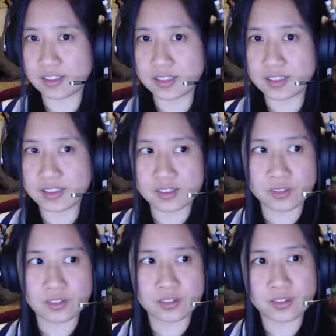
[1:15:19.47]

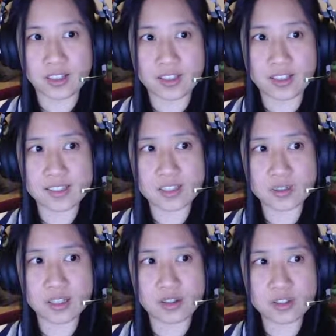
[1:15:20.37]
So yeah, there's
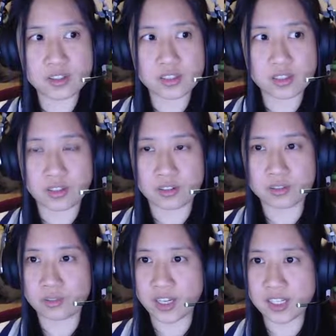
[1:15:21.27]
actually lots of
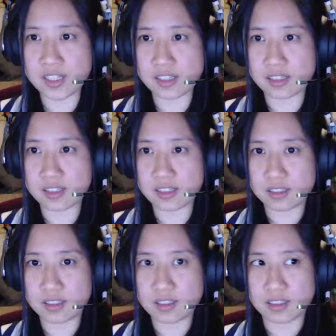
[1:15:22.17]
ways
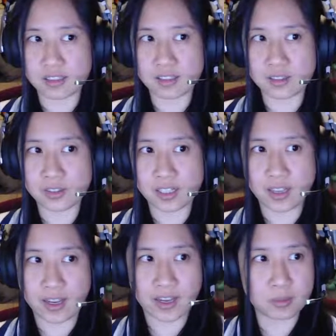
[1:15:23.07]
you can
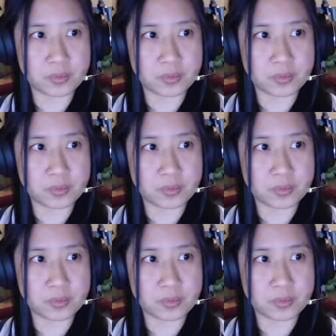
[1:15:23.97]
help